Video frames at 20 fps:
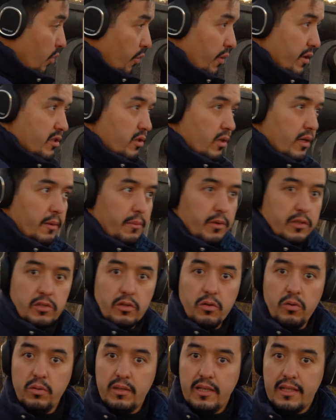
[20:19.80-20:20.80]
We will talk about
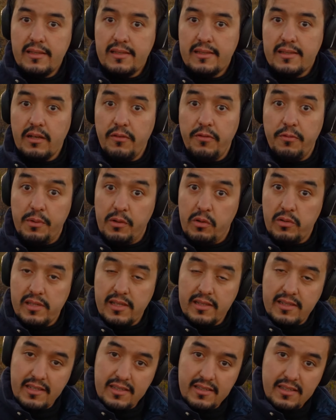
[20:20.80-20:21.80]
all that stuff, because
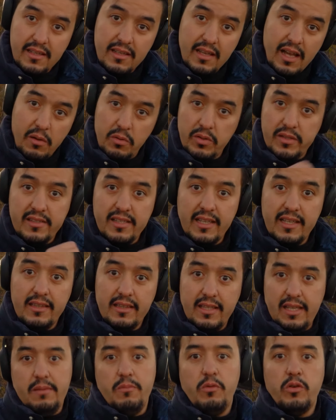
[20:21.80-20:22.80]
that is, I would say,
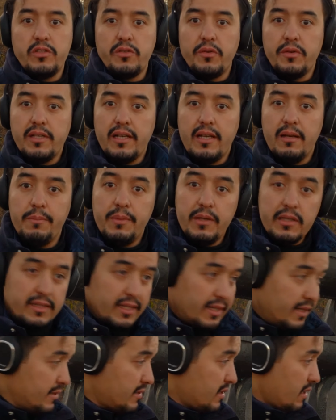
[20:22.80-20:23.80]
the most critical
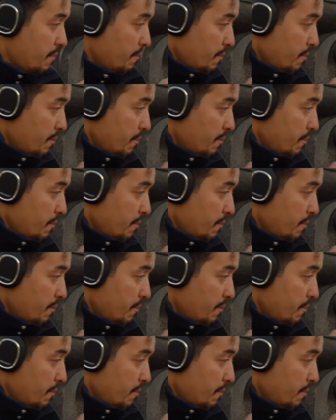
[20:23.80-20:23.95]
part is the